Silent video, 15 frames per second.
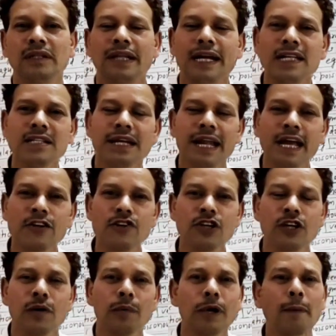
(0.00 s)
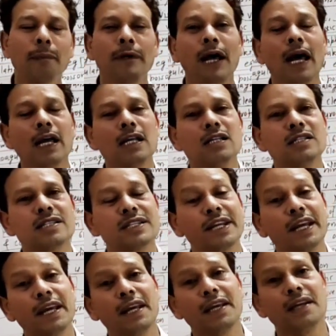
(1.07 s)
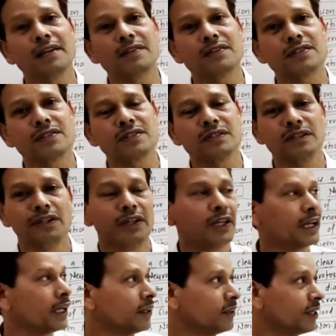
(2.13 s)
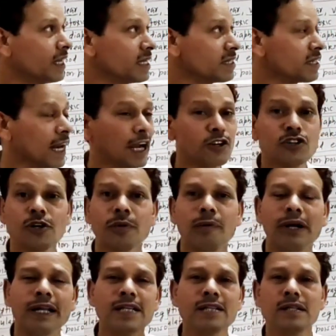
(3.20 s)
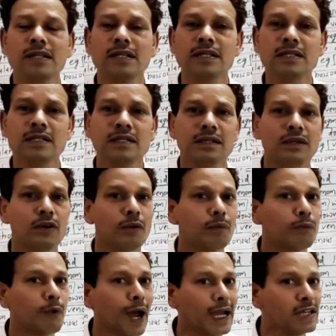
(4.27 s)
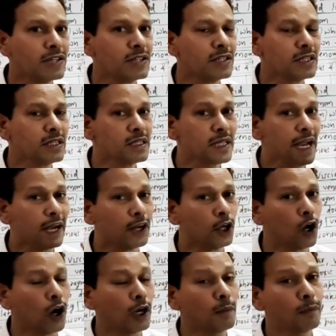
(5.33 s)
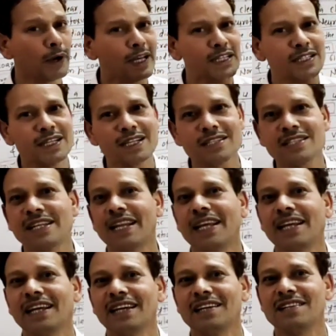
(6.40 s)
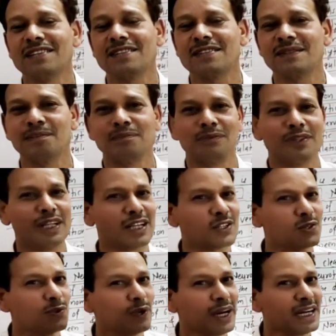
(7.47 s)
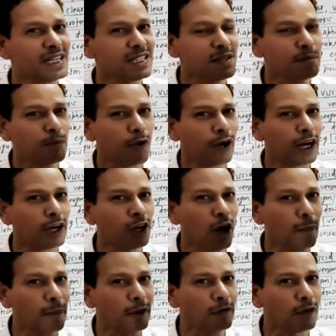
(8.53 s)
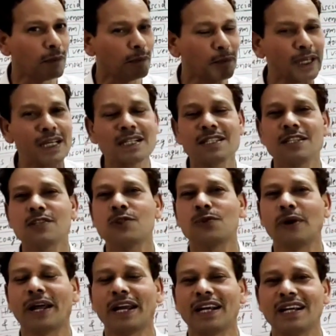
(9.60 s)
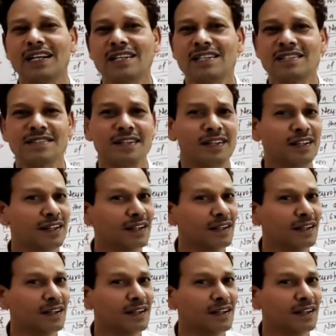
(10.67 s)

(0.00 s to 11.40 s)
that is a lecture of reptiles, snakes. In this lecture, we'll discuss poisonous and non-poisonous snakes. Dear students, important topic for BSc students.